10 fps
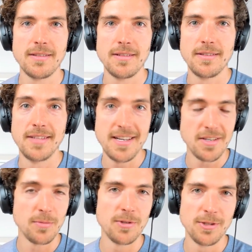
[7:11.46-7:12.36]

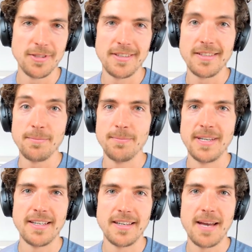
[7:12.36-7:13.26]
data world and
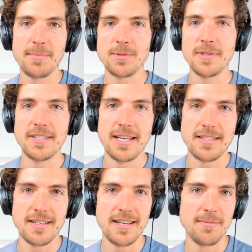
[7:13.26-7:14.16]
the gap between
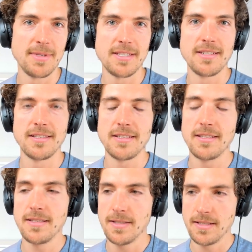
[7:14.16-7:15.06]
data and business
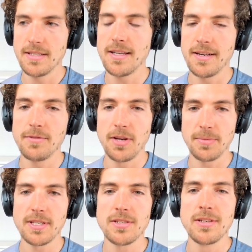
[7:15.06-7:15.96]
and these kind of
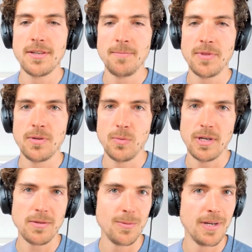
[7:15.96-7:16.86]
topics,
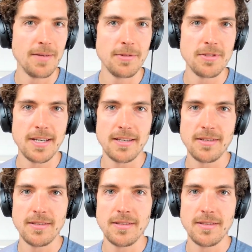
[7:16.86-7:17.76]
what have you
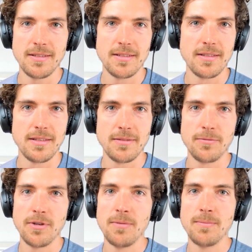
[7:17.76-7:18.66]
taken
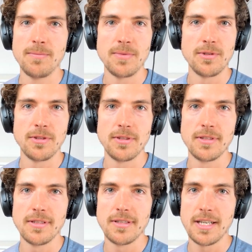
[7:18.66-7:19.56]
from your
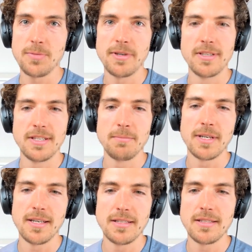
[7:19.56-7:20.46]
experience at
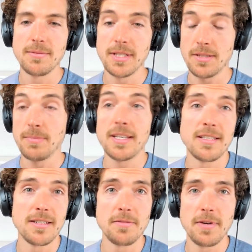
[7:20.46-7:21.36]
McKinsey? Because
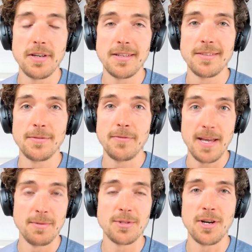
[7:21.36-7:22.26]
McKinsey is a very
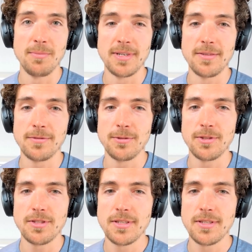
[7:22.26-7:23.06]
famous company, of course,